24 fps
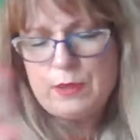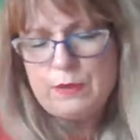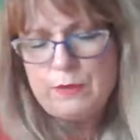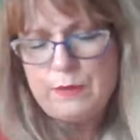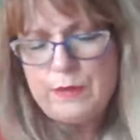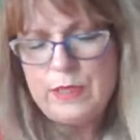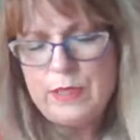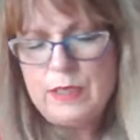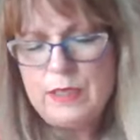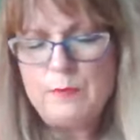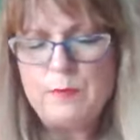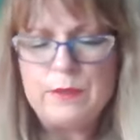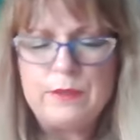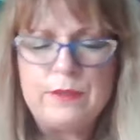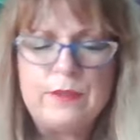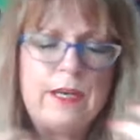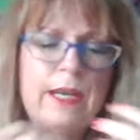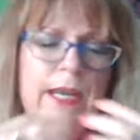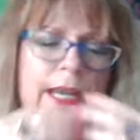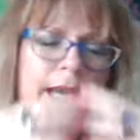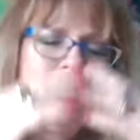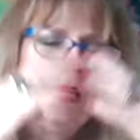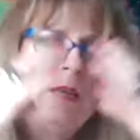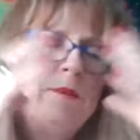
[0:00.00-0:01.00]
and we're greeted with
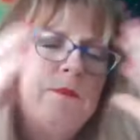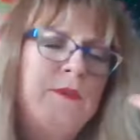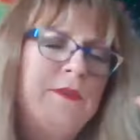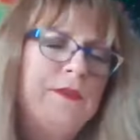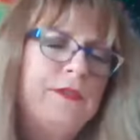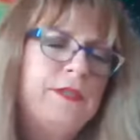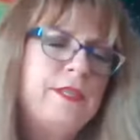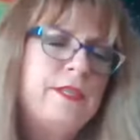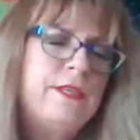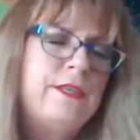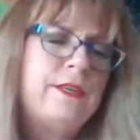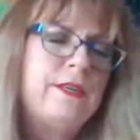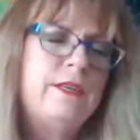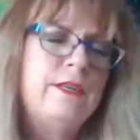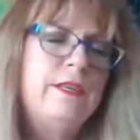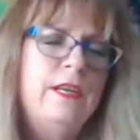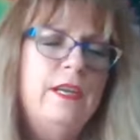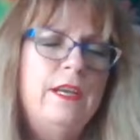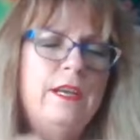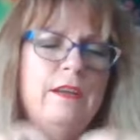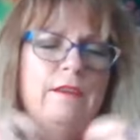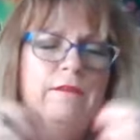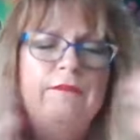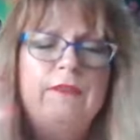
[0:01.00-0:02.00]
our animals and our
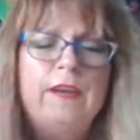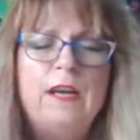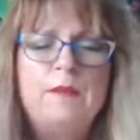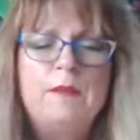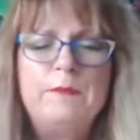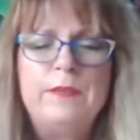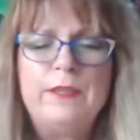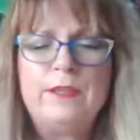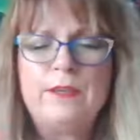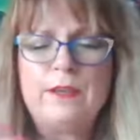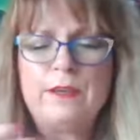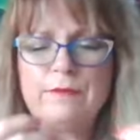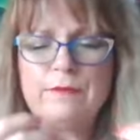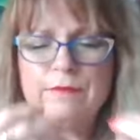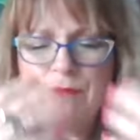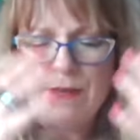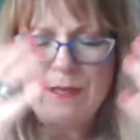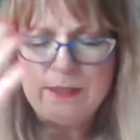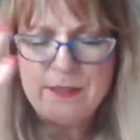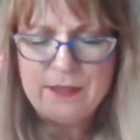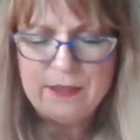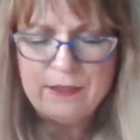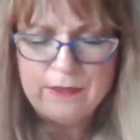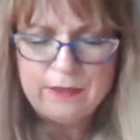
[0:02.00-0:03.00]
family and our
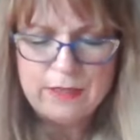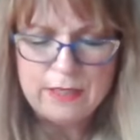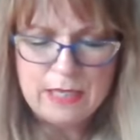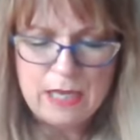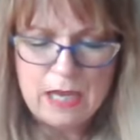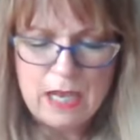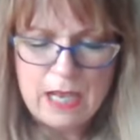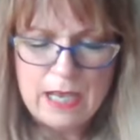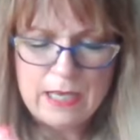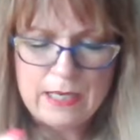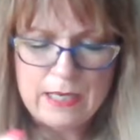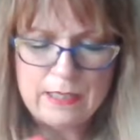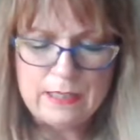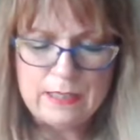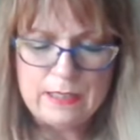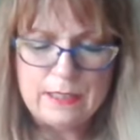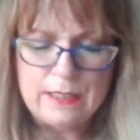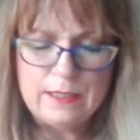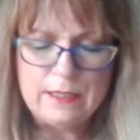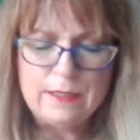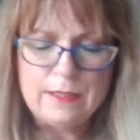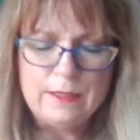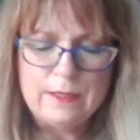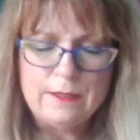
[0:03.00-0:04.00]
friends and our
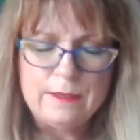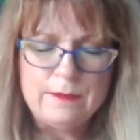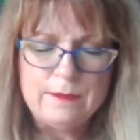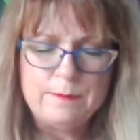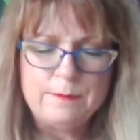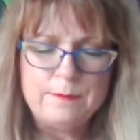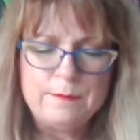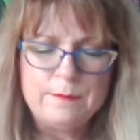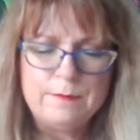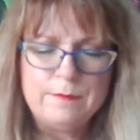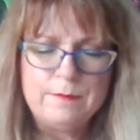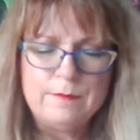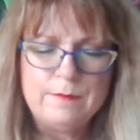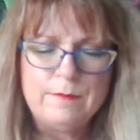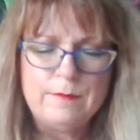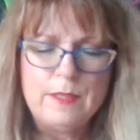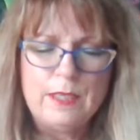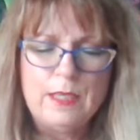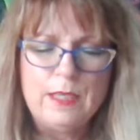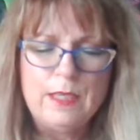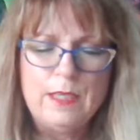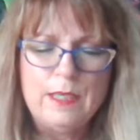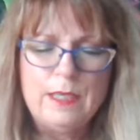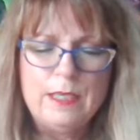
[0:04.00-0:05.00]
guides
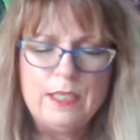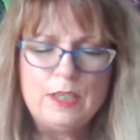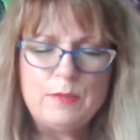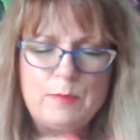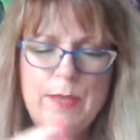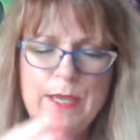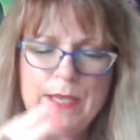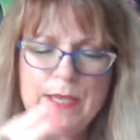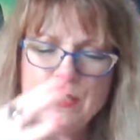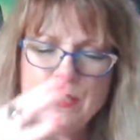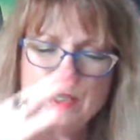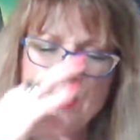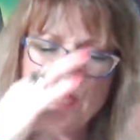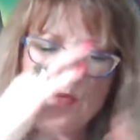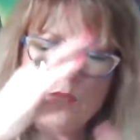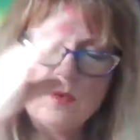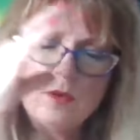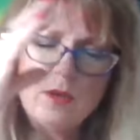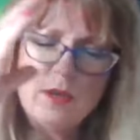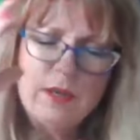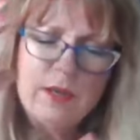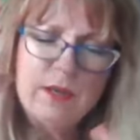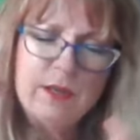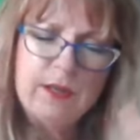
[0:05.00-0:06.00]
depends
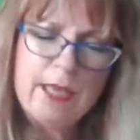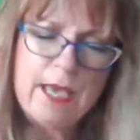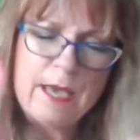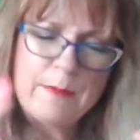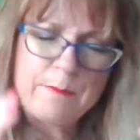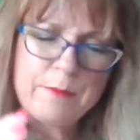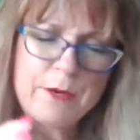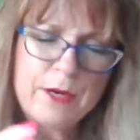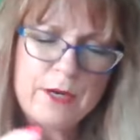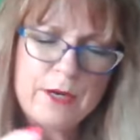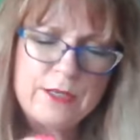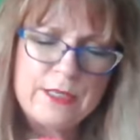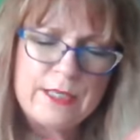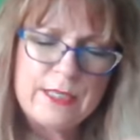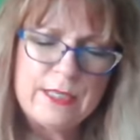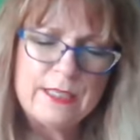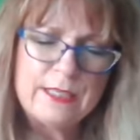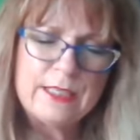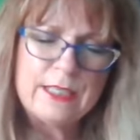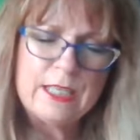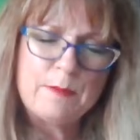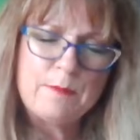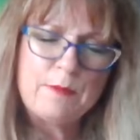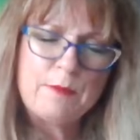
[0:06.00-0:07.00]
on that
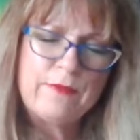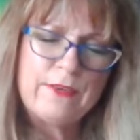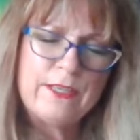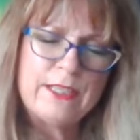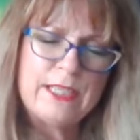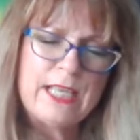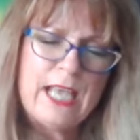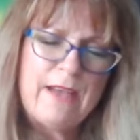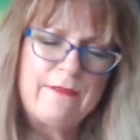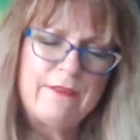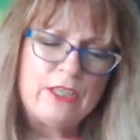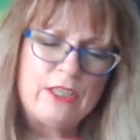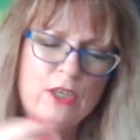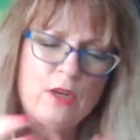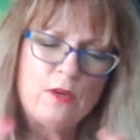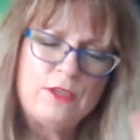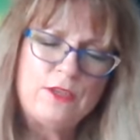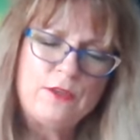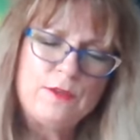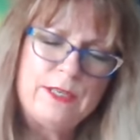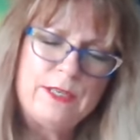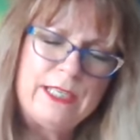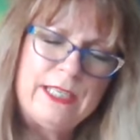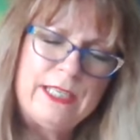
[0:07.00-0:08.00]
person. Some of us have to go
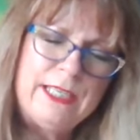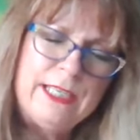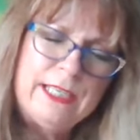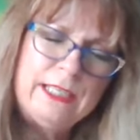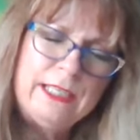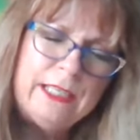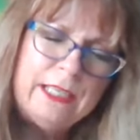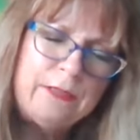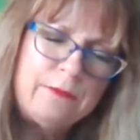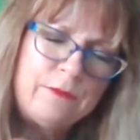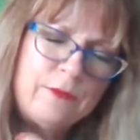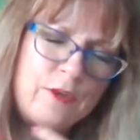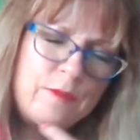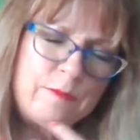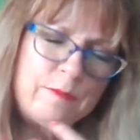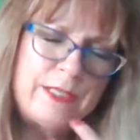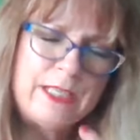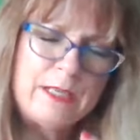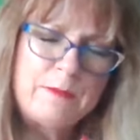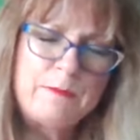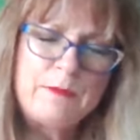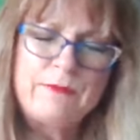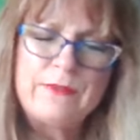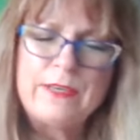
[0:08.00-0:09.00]
to a healing room.
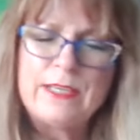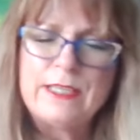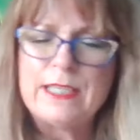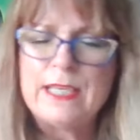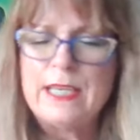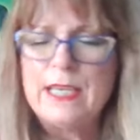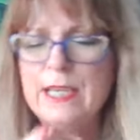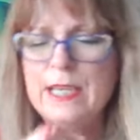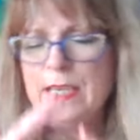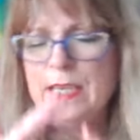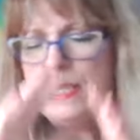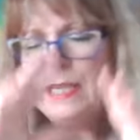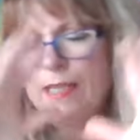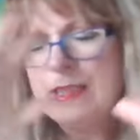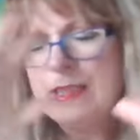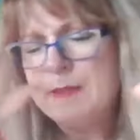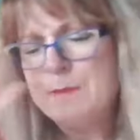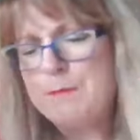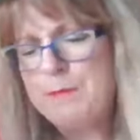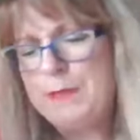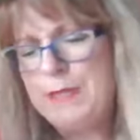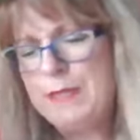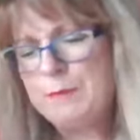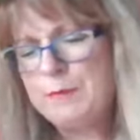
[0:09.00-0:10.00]
Some of us, it's
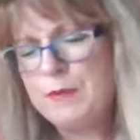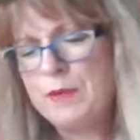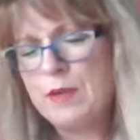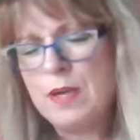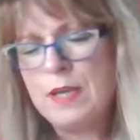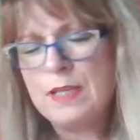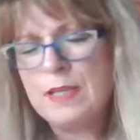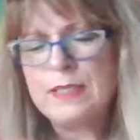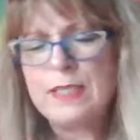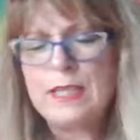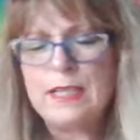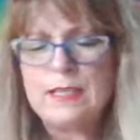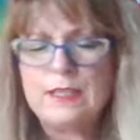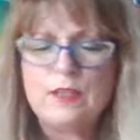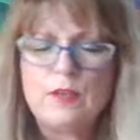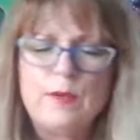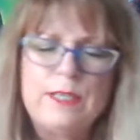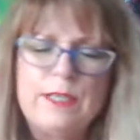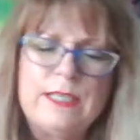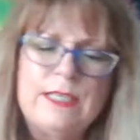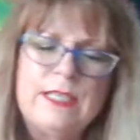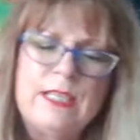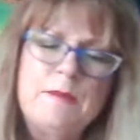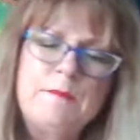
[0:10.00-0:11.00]
a big process.
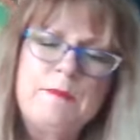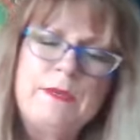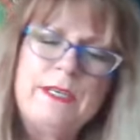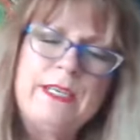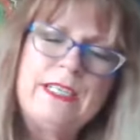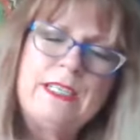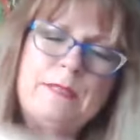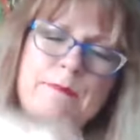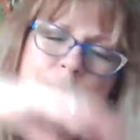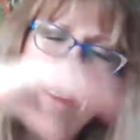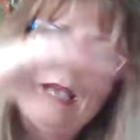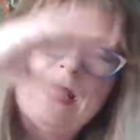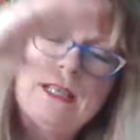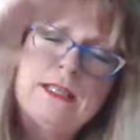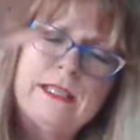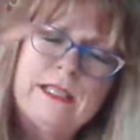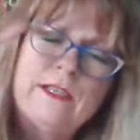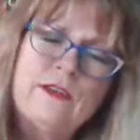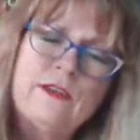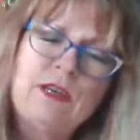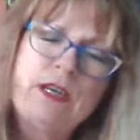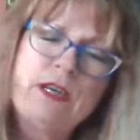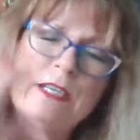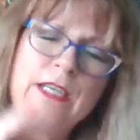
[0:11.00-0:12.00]
So as somebody's
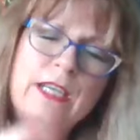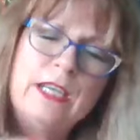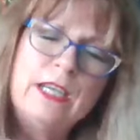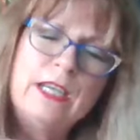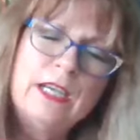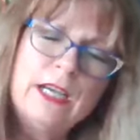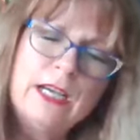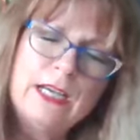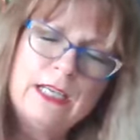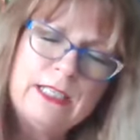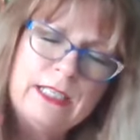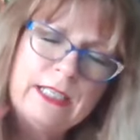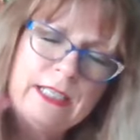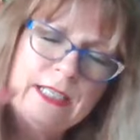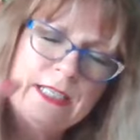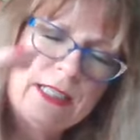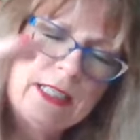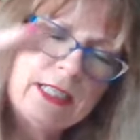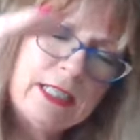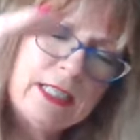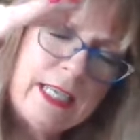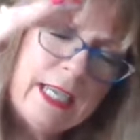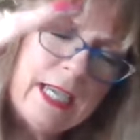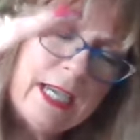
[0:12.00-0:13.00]
passing on, I can
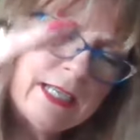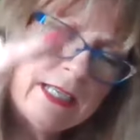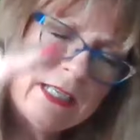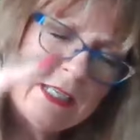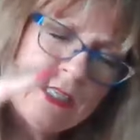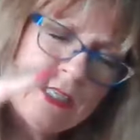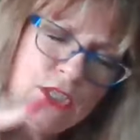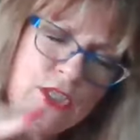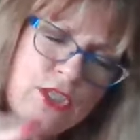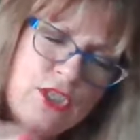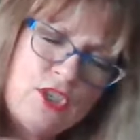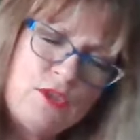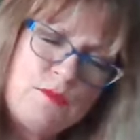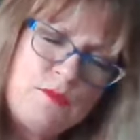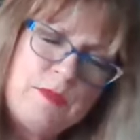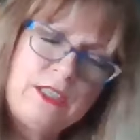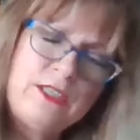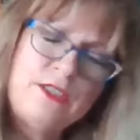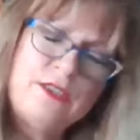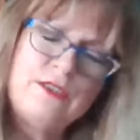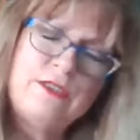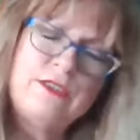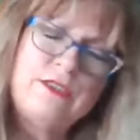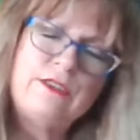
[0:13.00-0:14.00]
scan and zoom
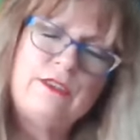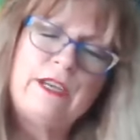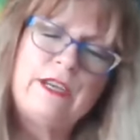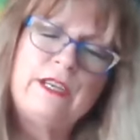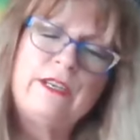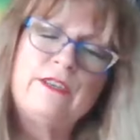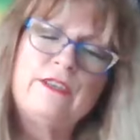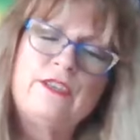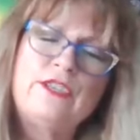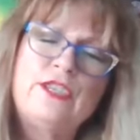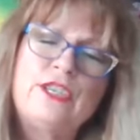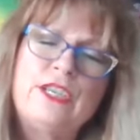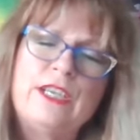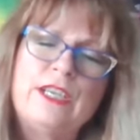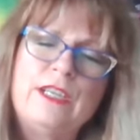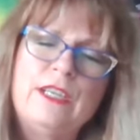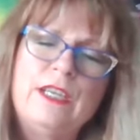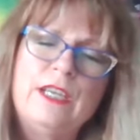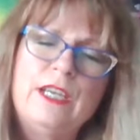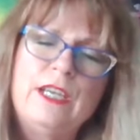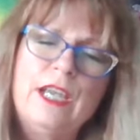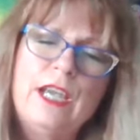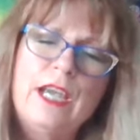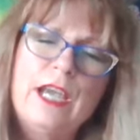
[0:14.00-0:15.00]
into their energy
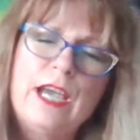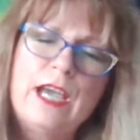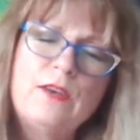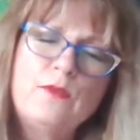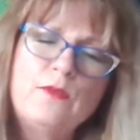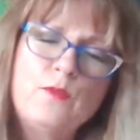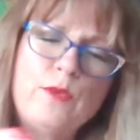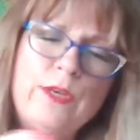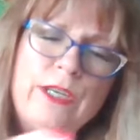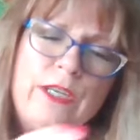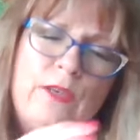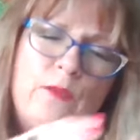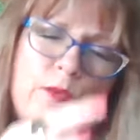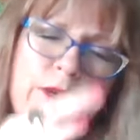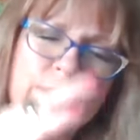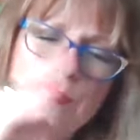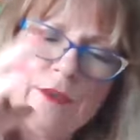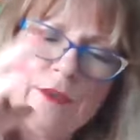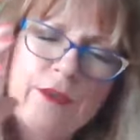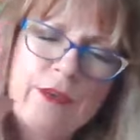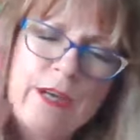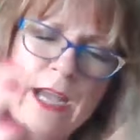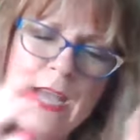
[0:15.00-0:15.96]
and read where